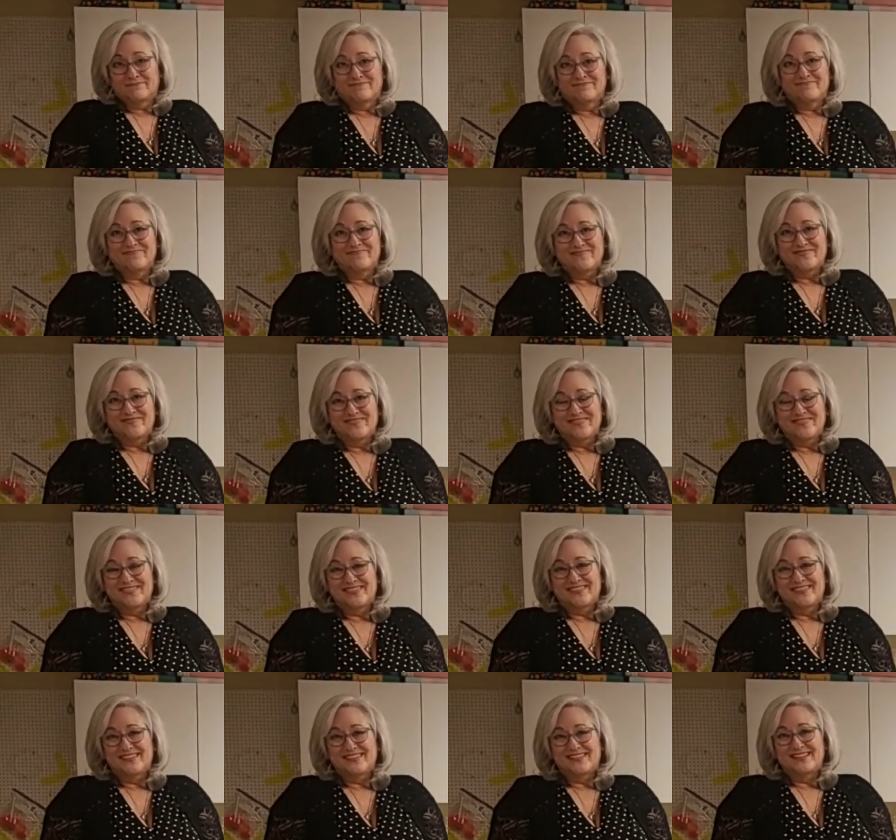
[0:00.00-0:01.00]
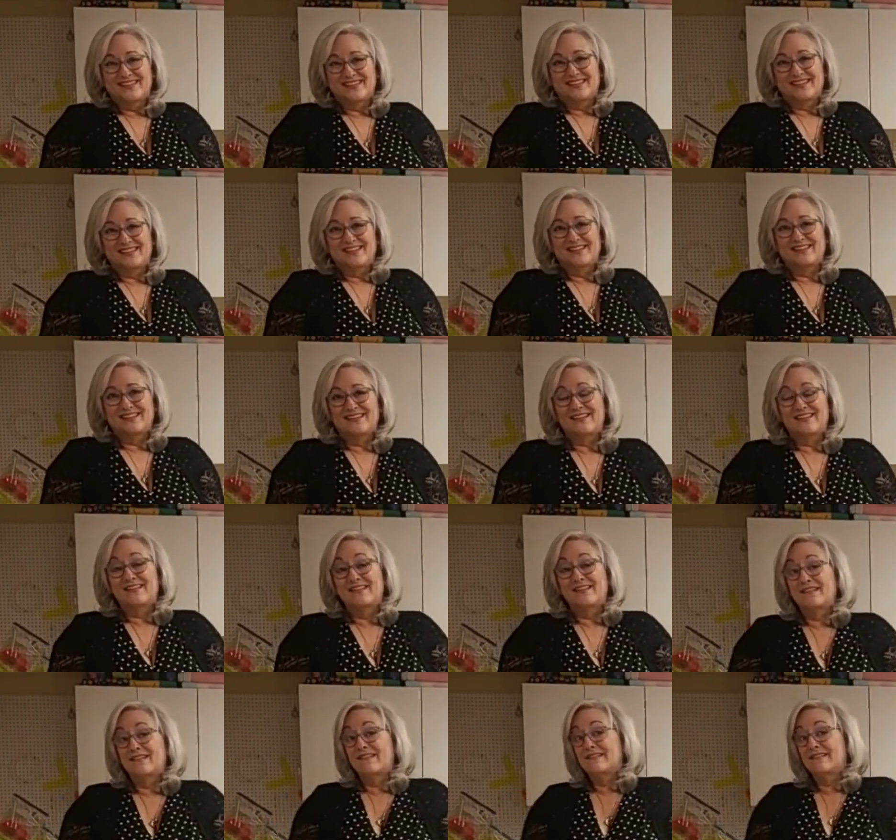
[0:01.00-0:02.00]
that on your
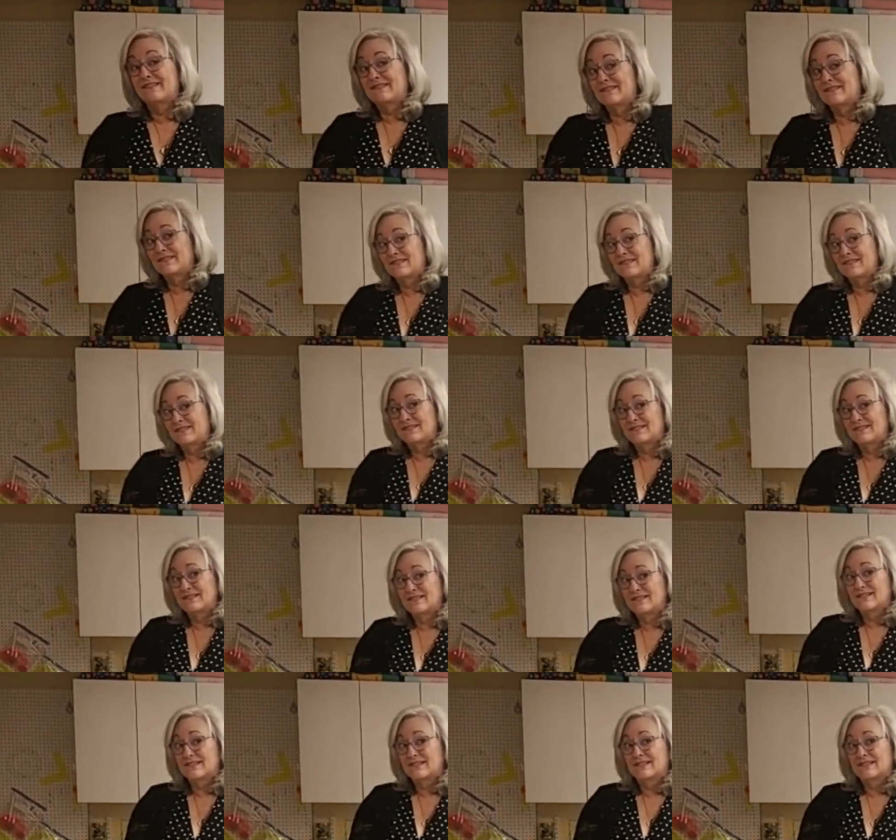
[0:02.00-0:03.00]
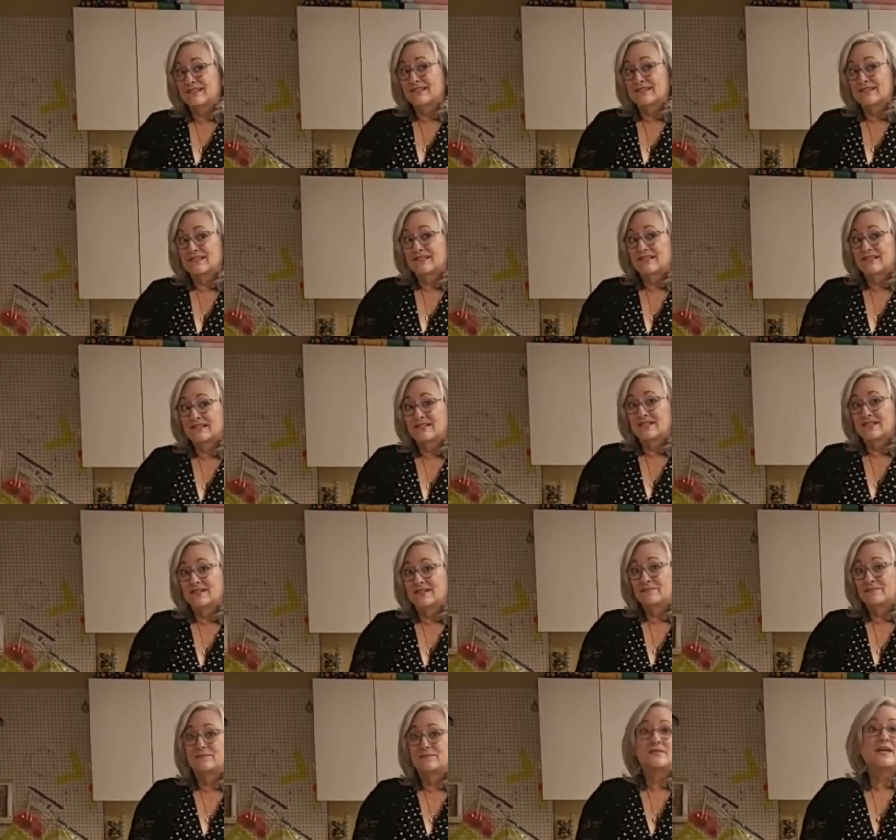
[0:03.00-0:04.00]
website if they wanted to get a hold of you for
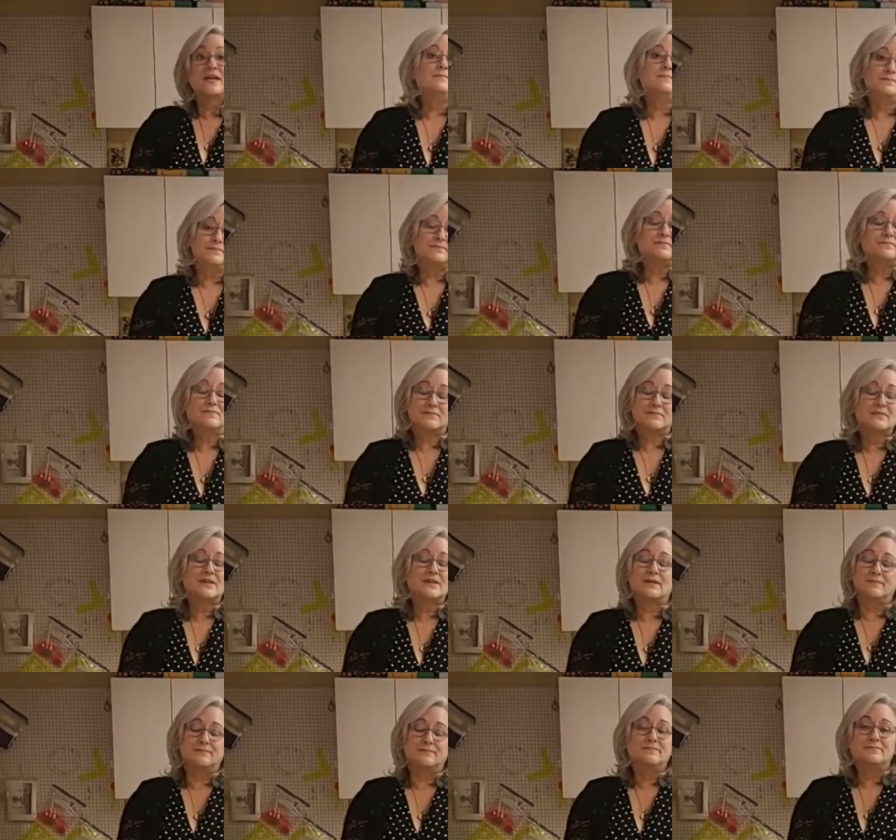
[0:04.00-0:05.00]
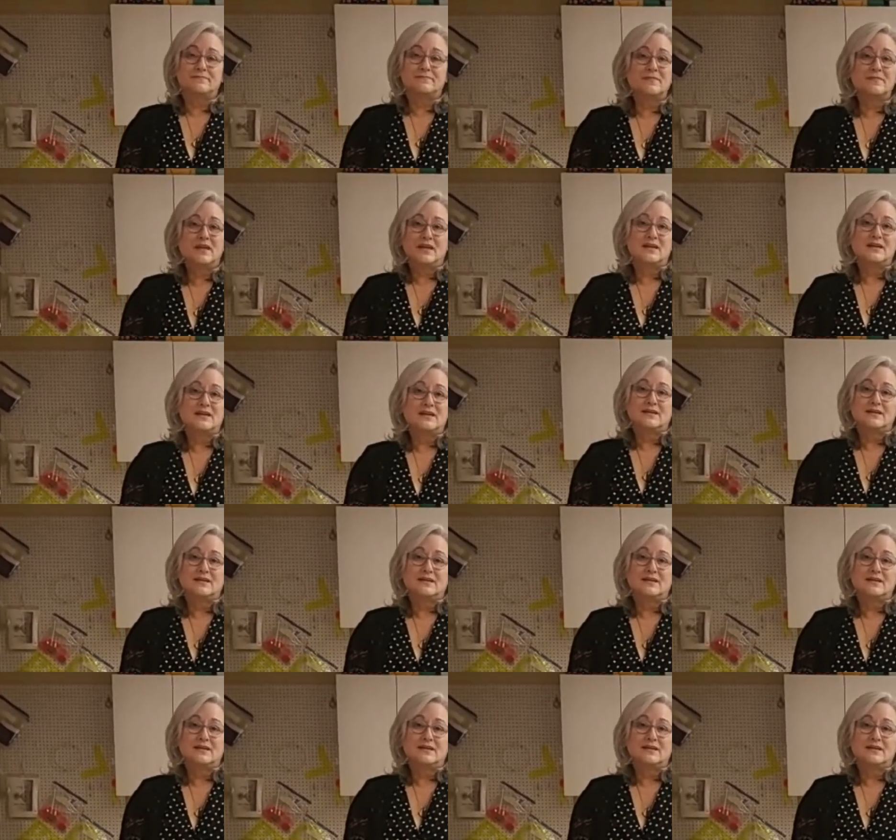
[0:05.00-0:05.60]
doing customer quilting? Okay.